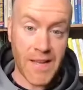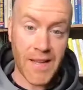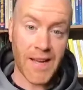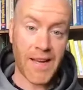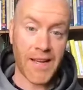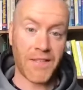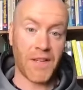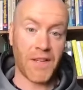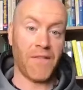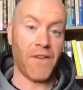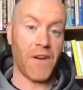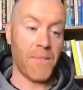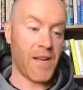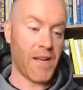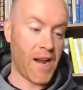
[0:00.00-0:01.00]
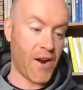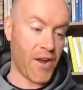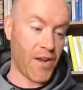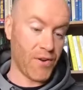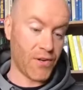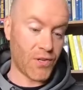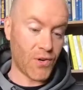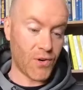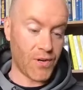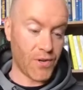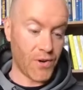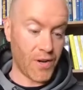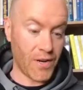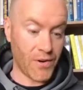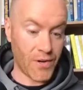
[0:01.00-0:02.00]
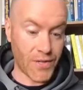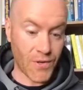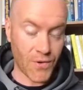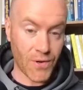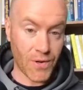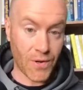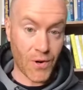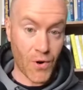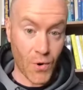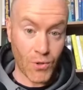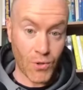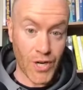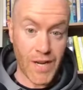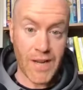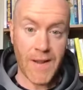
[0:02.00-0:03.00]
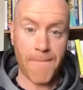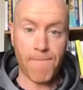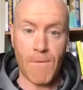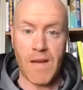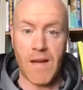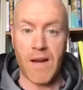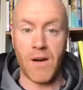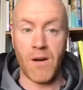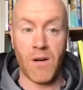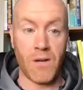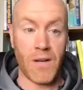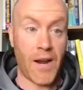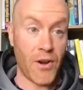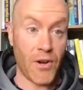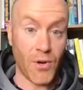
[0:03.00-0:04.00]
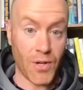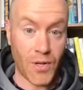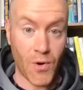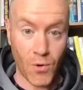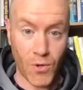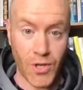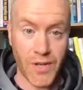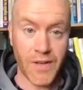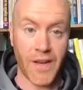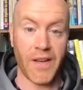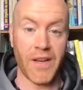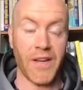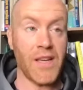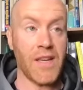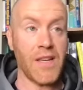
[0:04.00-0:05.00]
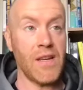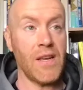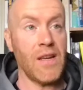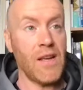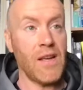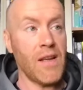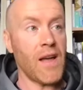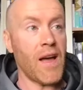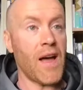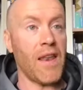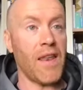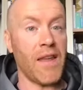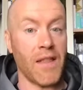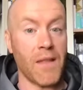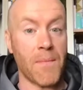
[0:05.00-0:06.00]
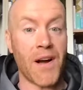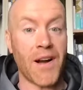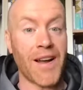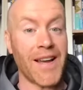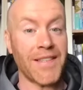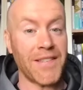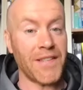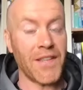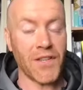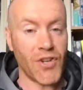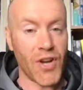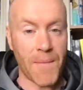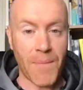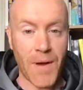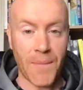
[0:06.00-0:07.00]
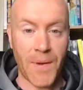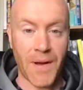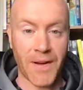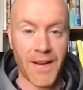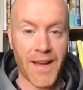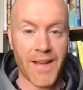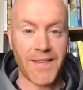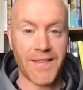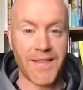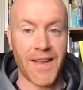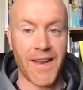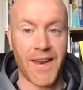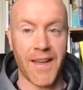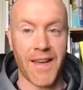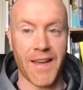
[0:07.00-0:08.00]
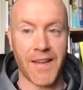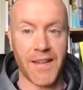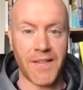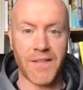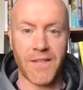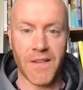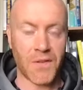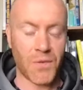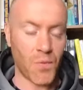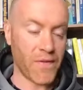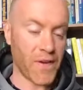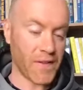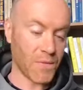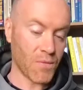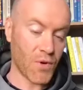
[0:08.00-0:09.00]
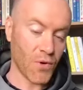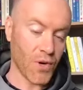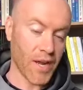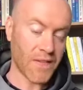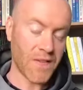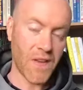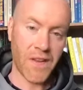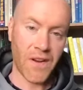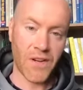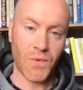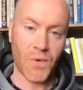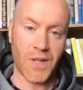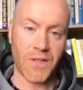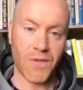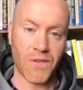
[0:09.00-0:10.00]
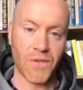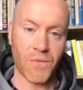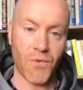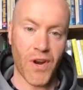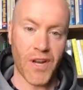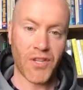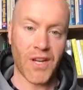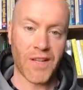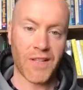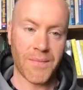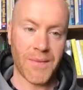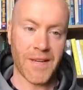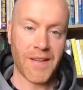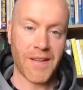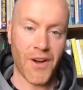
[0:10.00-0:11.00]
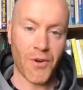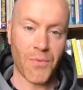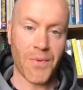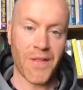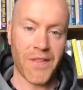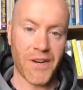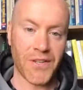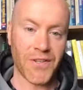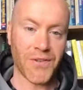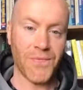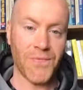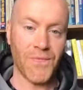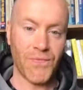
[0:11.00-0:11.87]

So you'll find me at Larry_Doyle_coaching or LarryDoyleCoaching.ie. And the podcast is the GemPop podcast. And we've had some cool guests on there as well. So there's some great chats to be caught up on there too.